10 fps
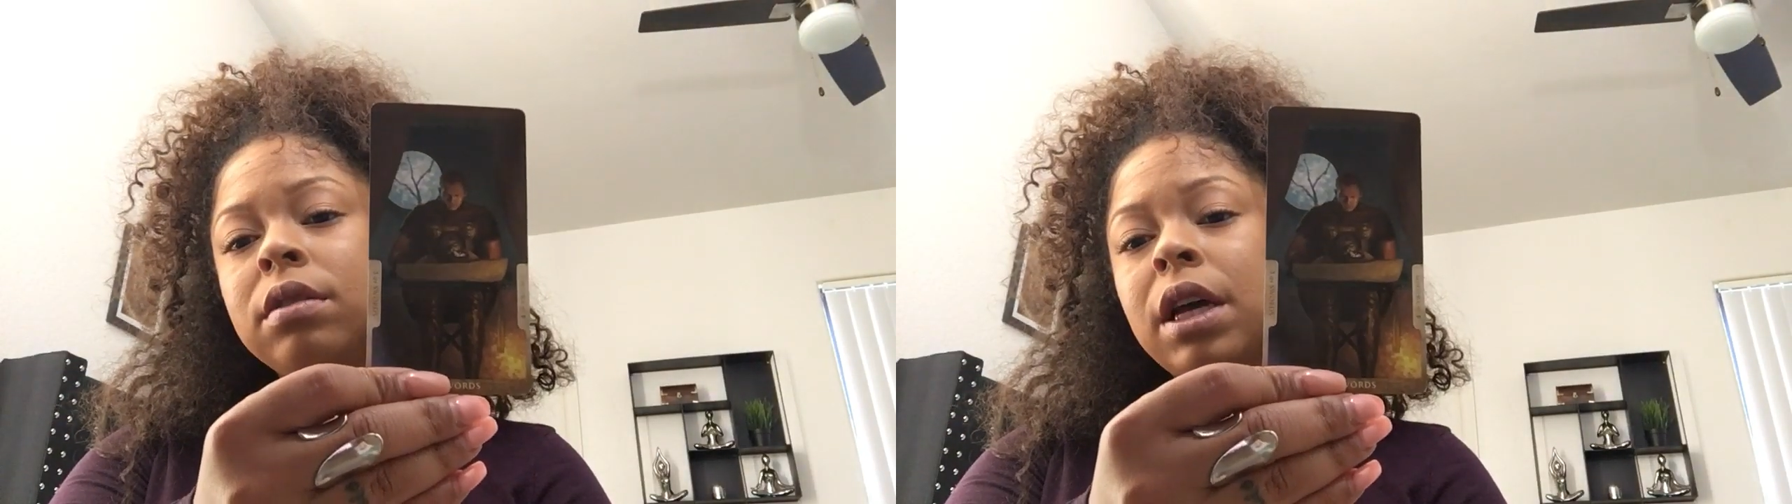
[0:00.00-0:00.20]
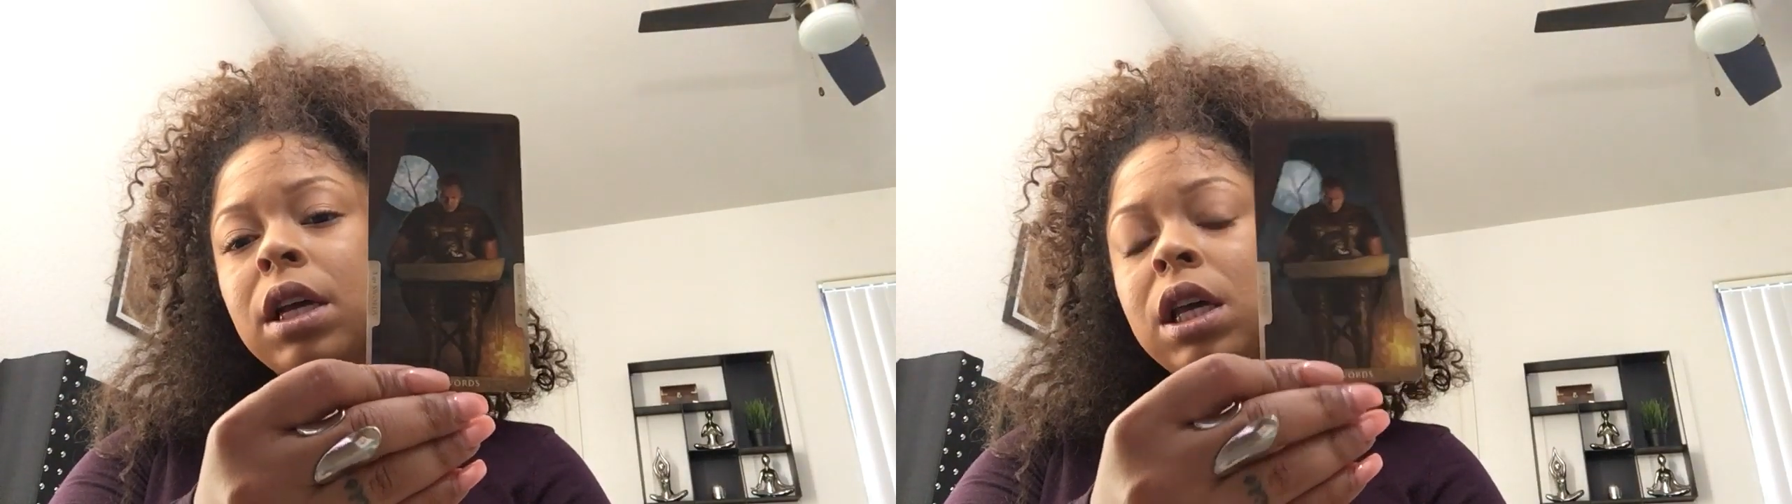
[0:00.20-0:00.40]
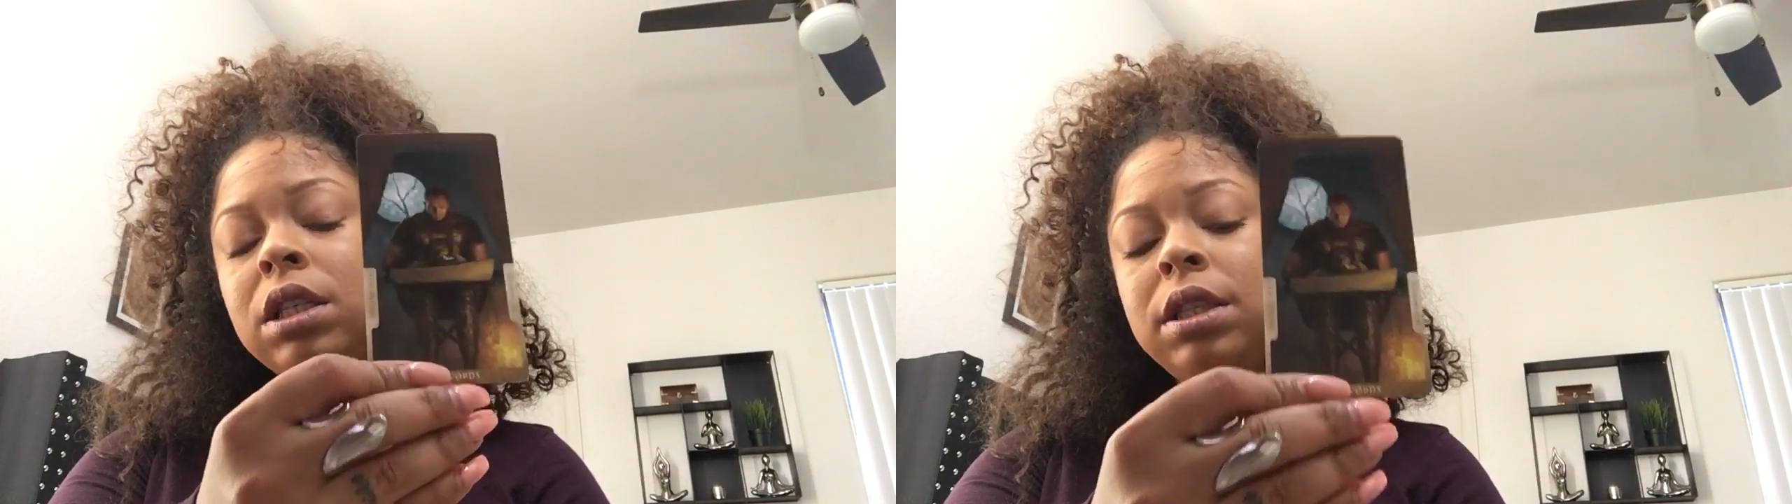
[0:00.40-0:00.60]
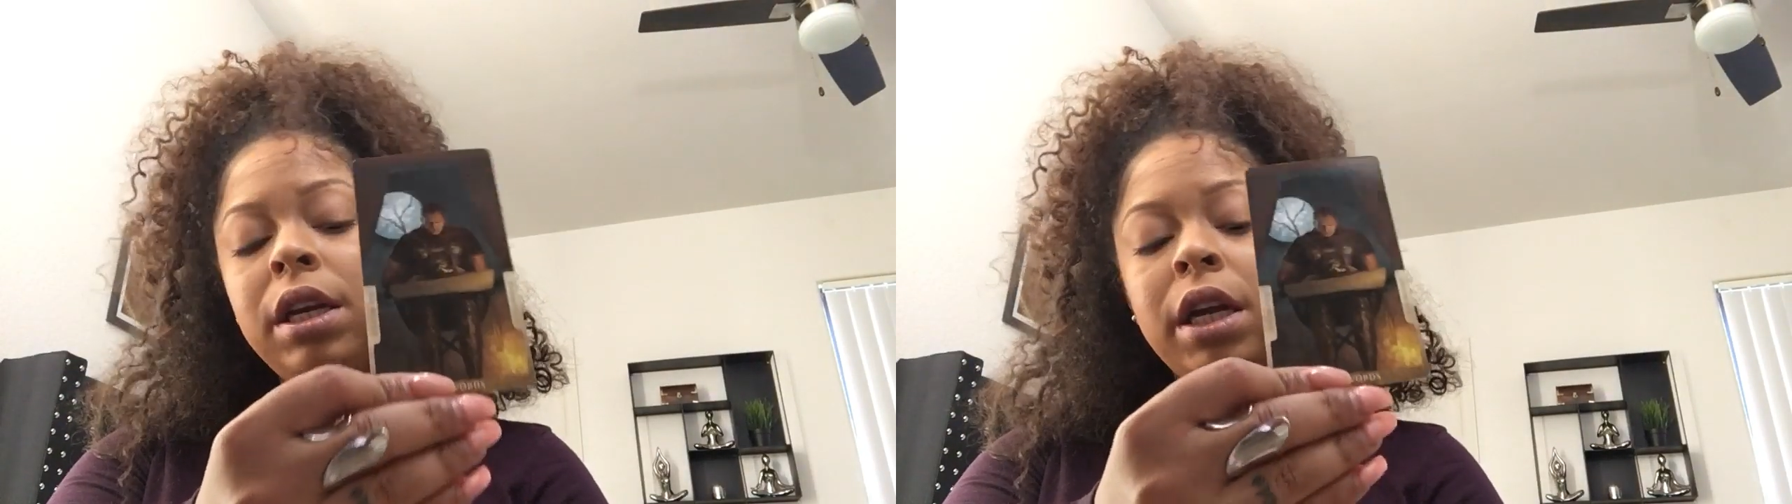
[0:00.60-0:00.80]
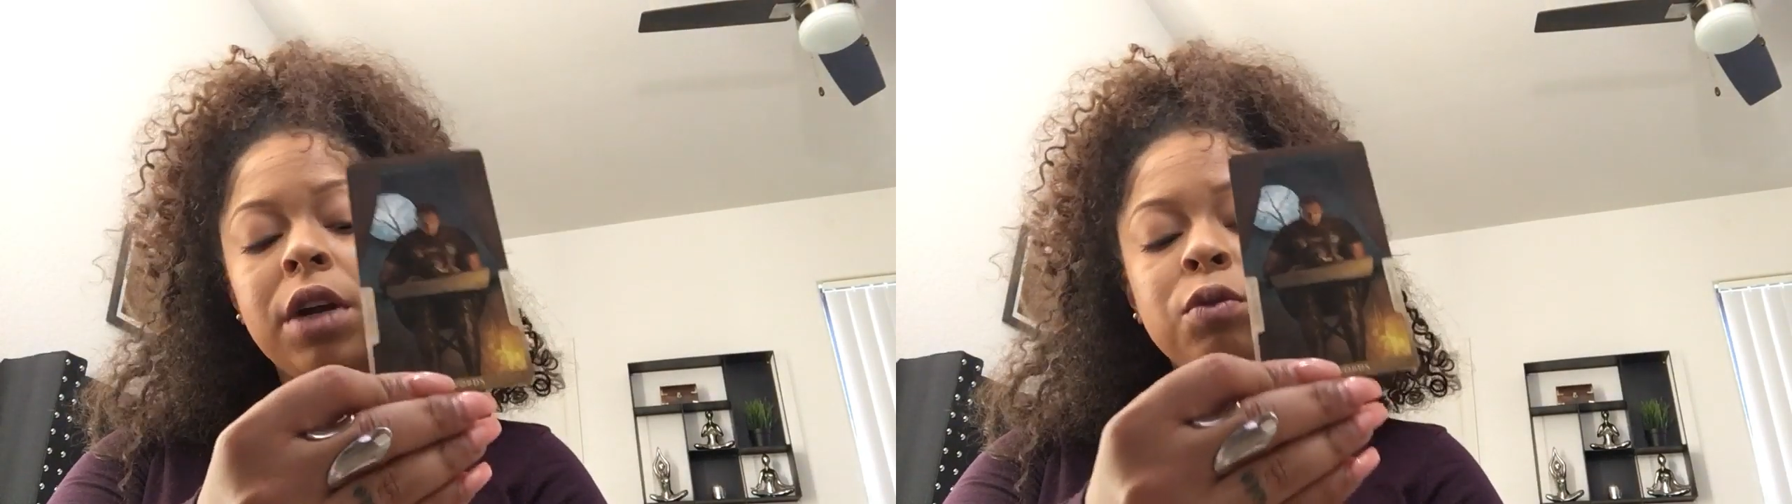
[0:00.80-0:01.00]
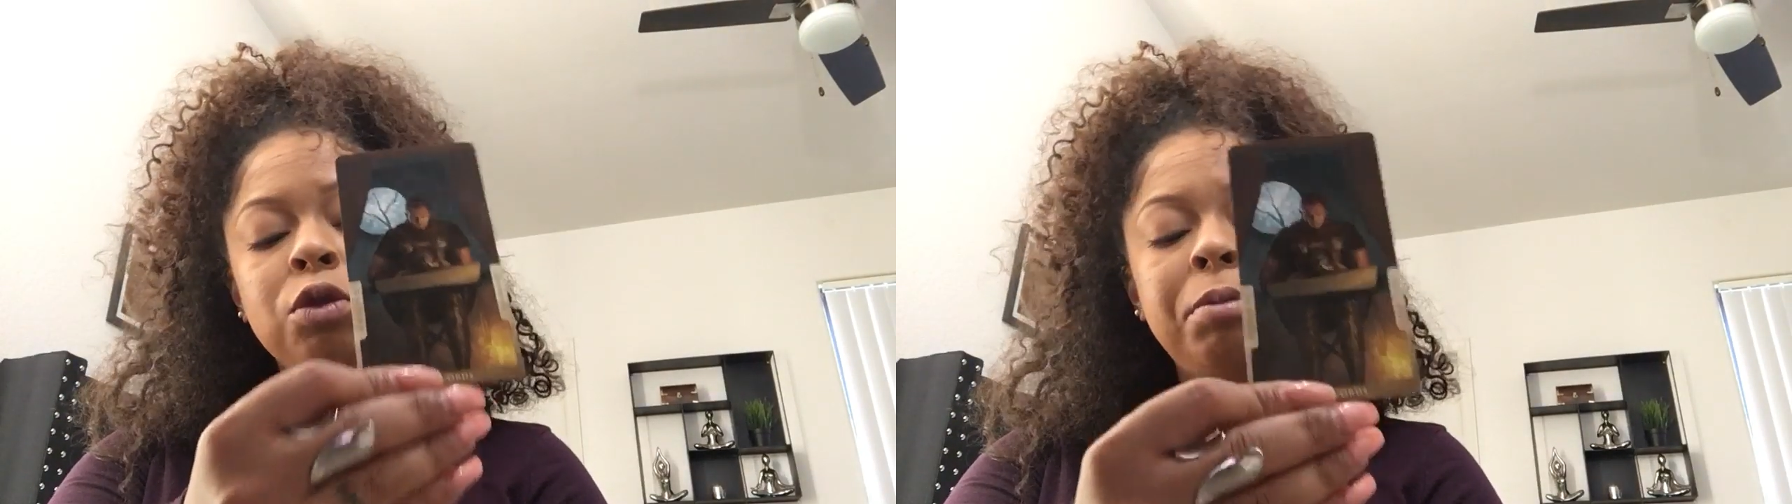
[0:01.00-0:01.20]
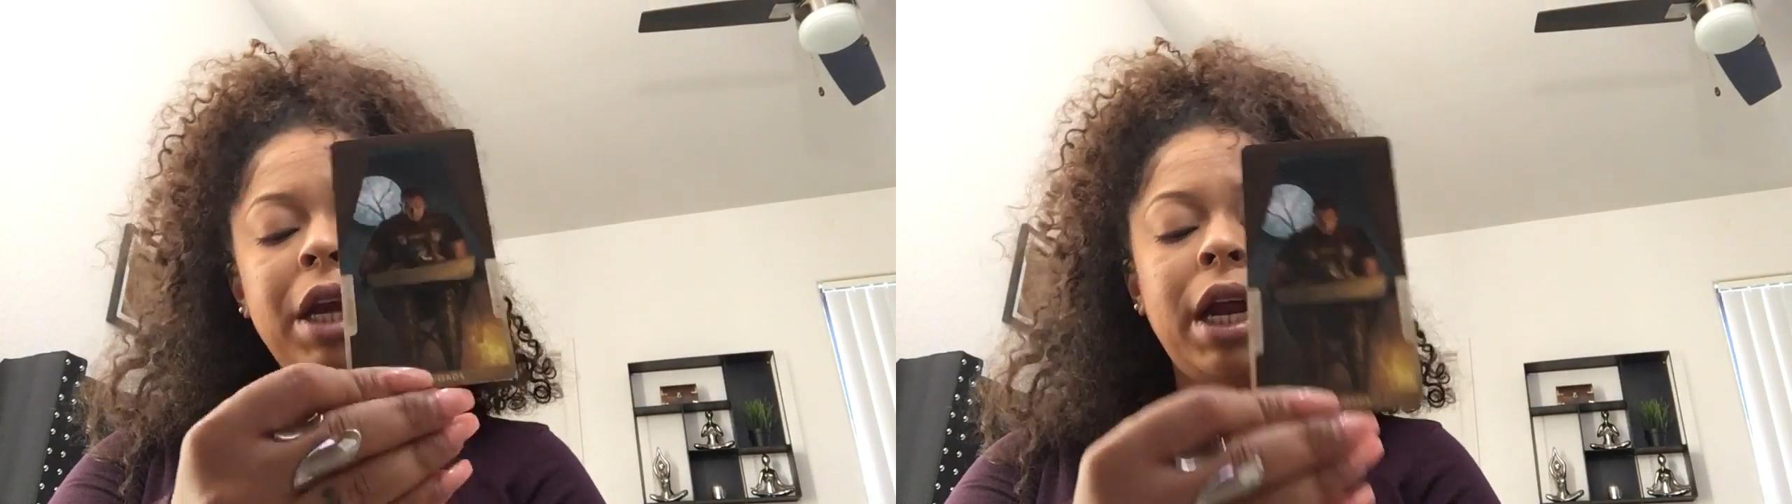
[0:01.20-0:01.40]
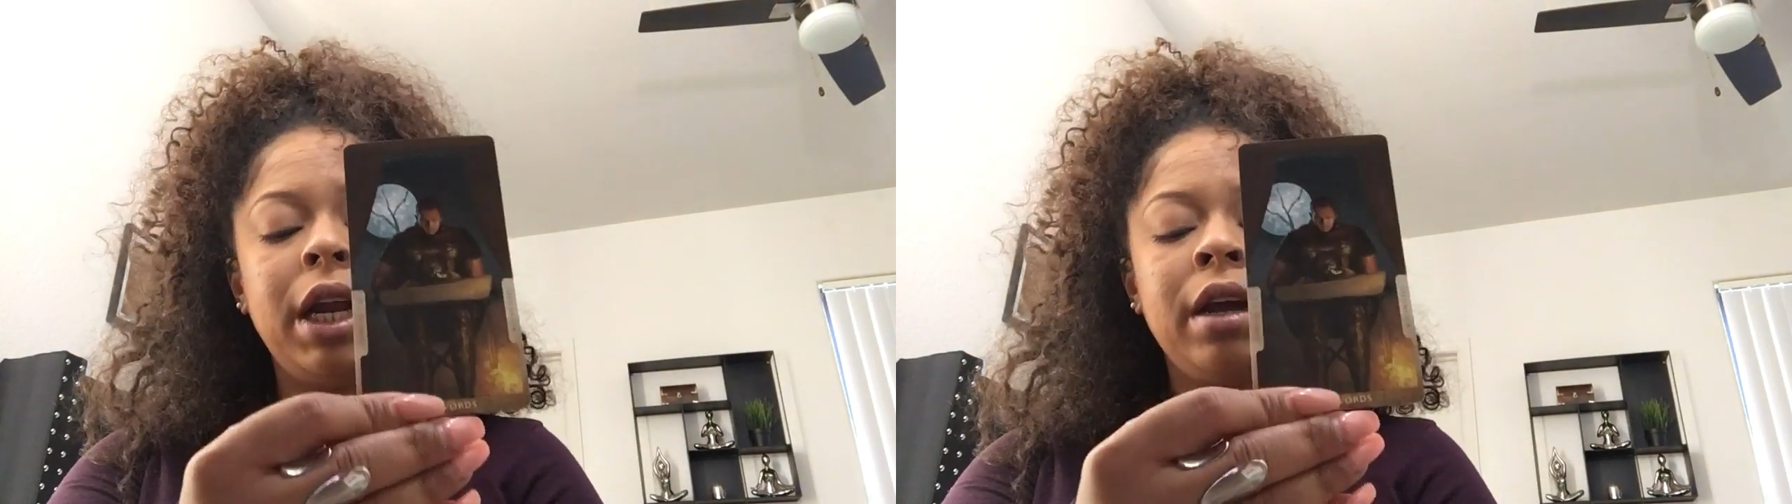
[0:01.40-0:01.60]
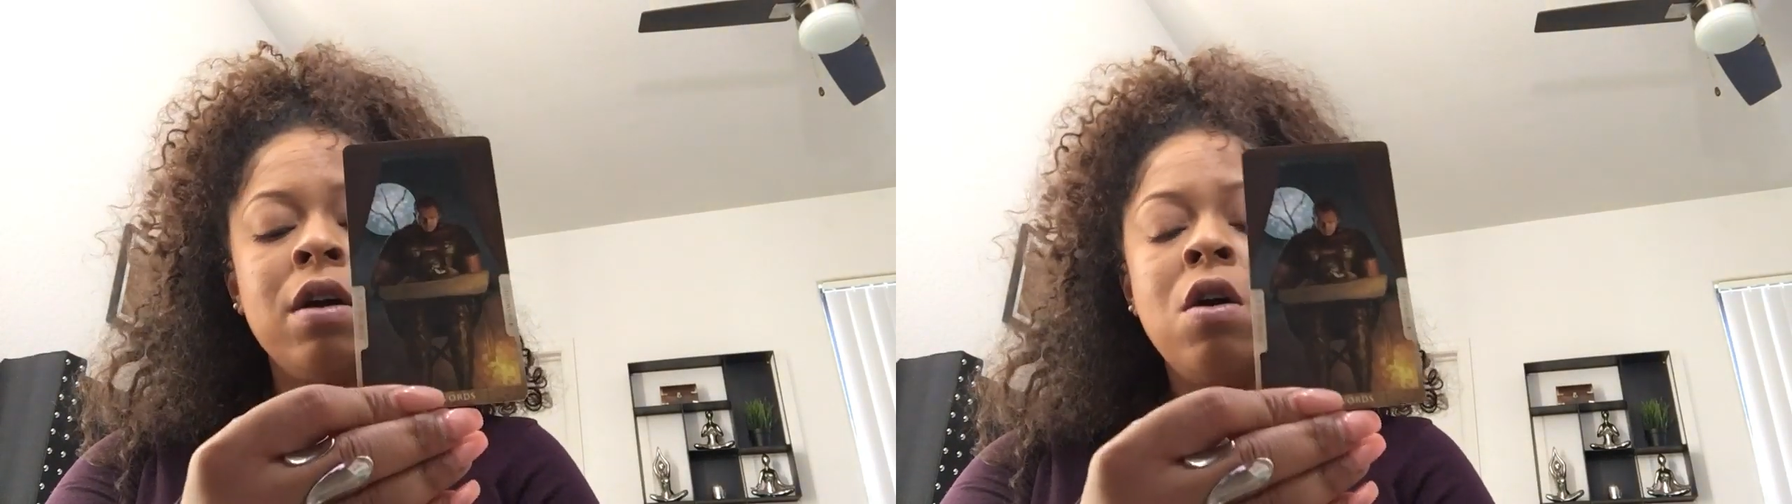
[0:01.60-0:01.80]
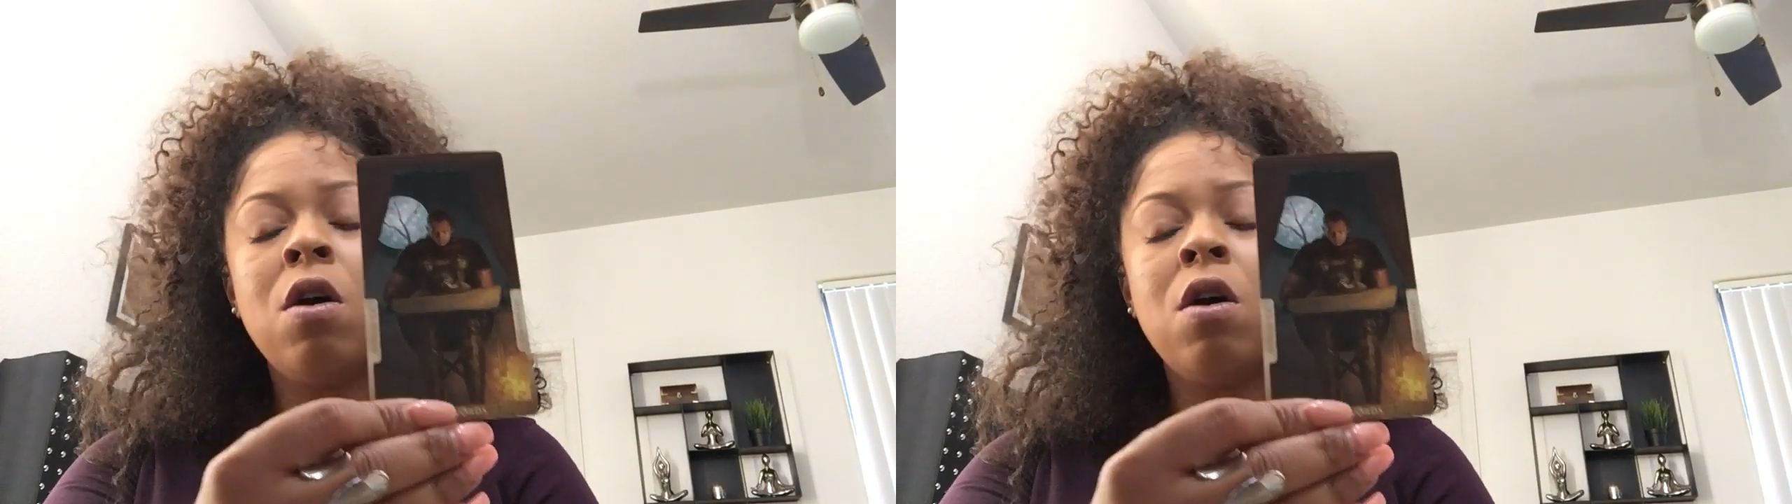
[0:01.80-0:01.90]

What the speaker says: Like, he's sitting here ruminating